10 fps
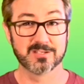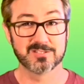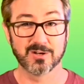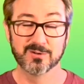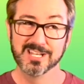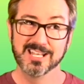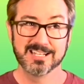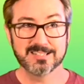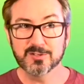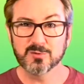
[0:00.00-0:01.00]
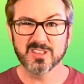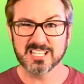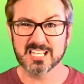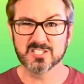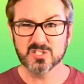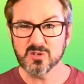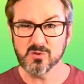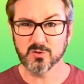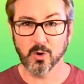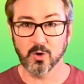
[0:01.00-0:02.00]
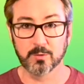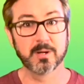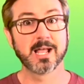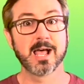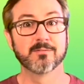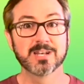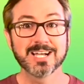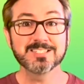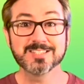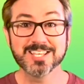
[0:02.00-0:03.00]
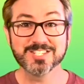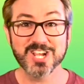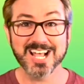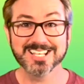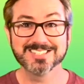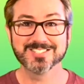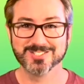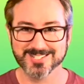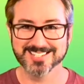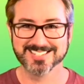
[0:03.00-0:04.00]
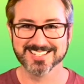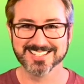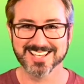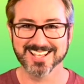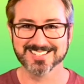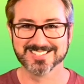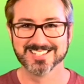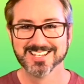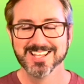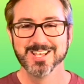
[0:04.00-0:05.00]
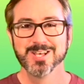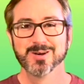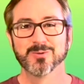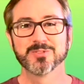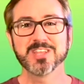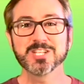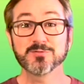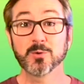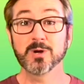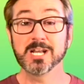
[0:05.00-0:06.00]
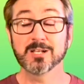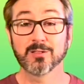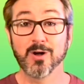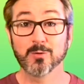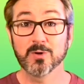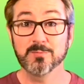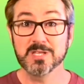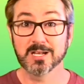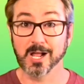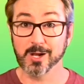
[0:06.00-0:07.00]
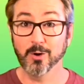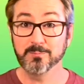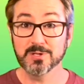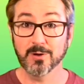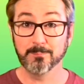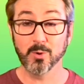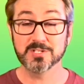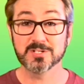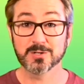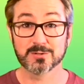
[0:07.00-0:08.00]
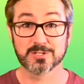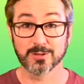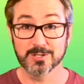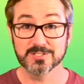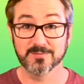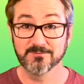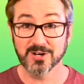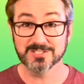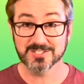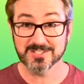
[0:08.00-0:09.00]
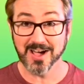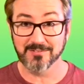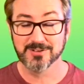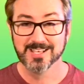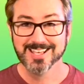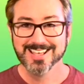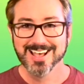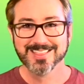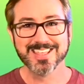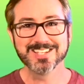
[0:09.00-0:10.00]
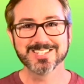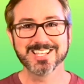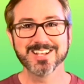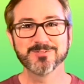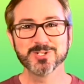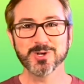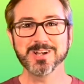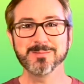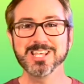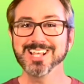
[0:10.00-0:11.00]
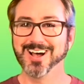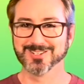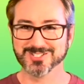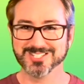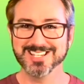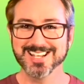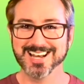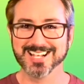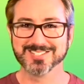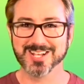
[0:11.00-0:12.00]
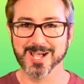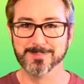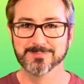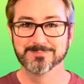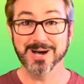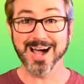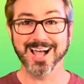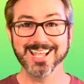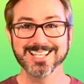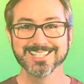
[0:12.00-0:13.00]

so it doesn't really get too cold, but I have nice thick jackets just in case. Well, thanks for reading along with me, and I hope you boys and girls learned some fun stuff. Thanks again for joining me. I'll see you next time. Bye!